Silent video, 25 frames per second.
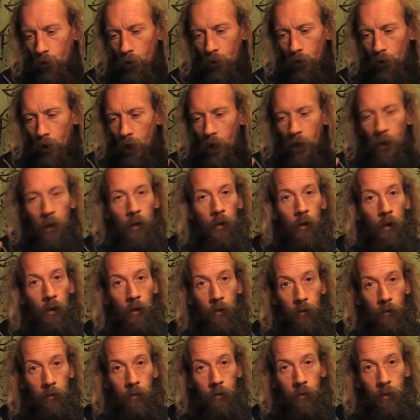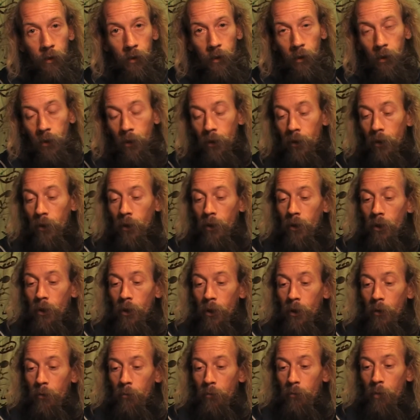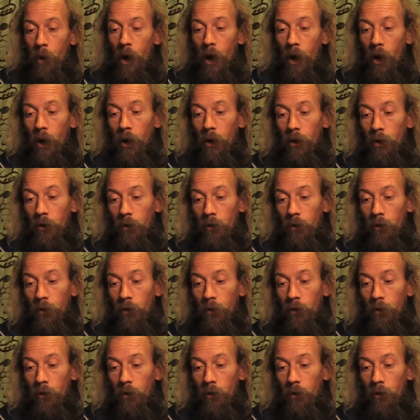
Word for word: or I don't know. But